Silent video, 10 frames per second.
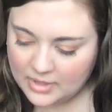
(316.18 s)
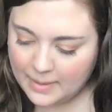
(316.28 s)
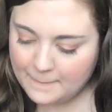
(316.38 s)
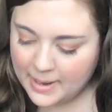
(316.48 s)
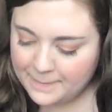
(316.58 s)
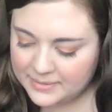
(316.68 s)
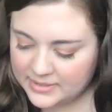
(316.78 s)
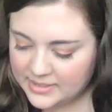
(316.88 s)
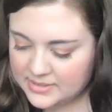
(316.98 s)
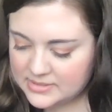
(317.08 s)
My
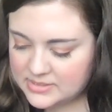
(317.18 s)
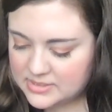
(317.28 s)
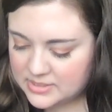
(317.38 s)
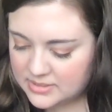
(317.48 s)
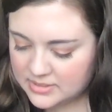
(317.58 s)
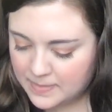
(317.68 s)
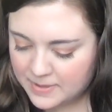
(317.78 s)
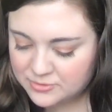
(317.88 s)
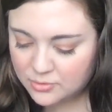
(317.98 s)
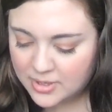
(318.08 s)
plans,
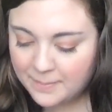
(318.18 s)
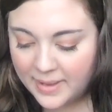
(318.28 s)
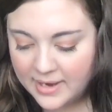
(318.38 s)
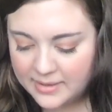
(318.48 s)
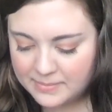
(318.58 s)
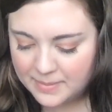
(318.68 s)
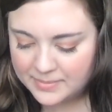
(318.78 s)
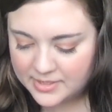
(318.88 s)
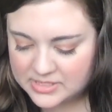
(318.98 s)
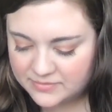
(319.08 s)
this will come back in my
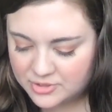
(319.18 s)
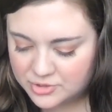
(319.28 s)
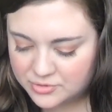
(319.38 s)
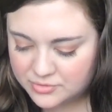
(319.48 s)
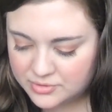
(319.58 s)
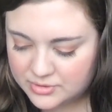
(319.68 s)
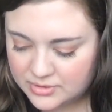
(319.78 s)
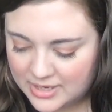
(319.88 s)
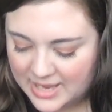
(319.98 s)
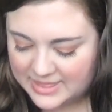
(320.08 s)
plans for June.
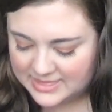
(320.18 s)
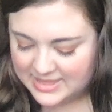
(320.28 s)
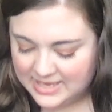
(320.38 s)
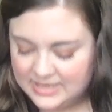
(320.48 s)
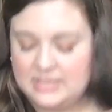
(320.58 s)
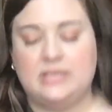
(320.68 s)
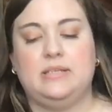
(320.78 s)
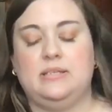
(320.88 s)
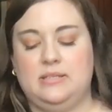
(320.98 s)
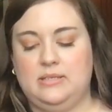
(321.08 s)
I think,
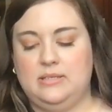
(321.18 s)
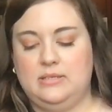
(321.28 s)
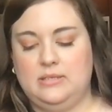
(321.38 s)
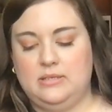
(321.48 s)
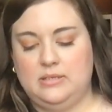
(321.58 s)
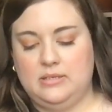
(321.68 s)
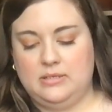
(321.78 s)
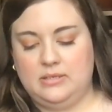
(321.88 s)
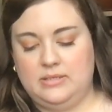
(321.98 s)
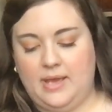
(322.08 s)

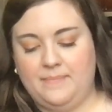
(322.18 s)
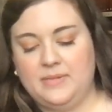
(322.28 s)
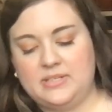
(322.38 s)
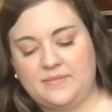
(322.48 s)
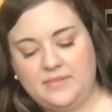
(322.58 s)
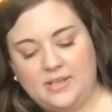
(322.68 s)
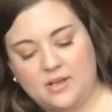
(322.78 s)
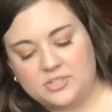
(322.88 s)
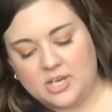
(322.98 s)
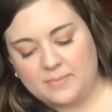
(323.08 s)
yeah, definitely
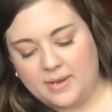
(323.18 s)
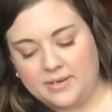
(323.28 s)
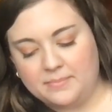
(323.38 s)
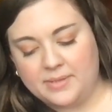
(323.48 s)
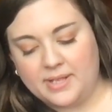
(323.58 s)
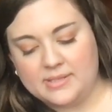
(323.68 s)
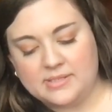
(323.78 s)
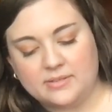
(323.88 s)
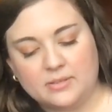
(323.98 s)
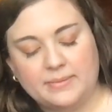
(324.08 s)
I'll talk about it in plans
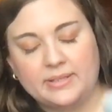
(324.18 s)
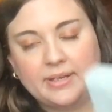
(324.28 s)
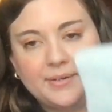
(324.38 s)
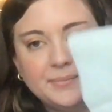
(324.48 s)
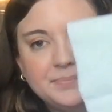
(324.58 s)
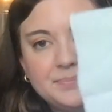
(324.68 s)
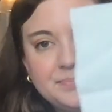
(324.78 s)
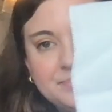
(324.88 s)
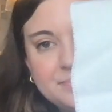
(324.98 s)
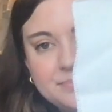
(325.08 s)
a little bit later.
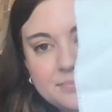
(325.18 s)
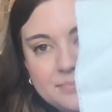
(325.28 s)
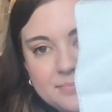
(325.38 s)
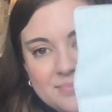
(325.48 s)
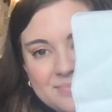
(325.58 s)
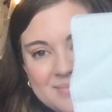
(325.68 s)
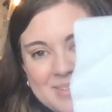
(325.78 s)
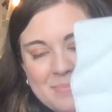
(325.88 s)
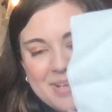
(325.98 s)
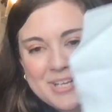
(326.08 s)

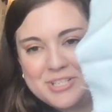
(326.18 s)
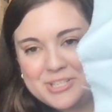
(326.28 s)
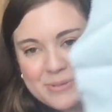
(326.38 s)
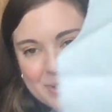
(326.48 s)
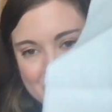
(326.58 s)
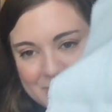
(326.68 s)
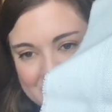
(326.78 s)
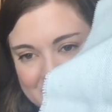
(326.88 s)
But yeah, she's so cute.